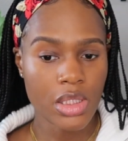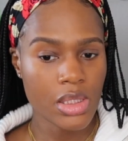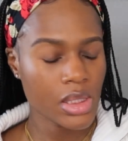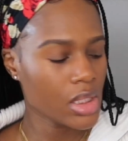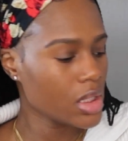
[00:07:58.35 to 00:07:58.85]

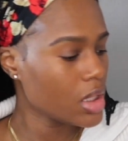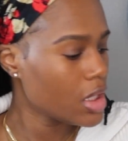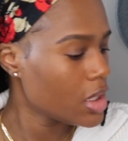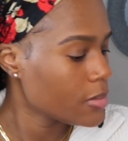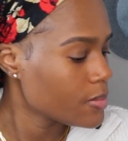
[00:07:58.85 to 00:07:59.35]

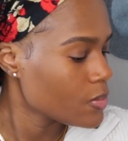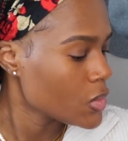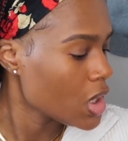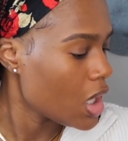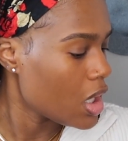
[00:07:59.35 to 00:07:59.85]
Concealer.
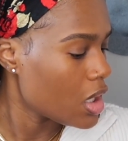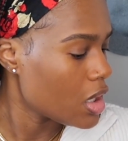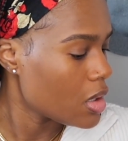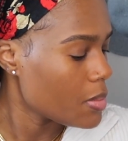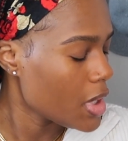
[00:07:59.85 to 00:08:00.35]

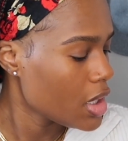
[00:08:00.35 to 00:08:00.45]
I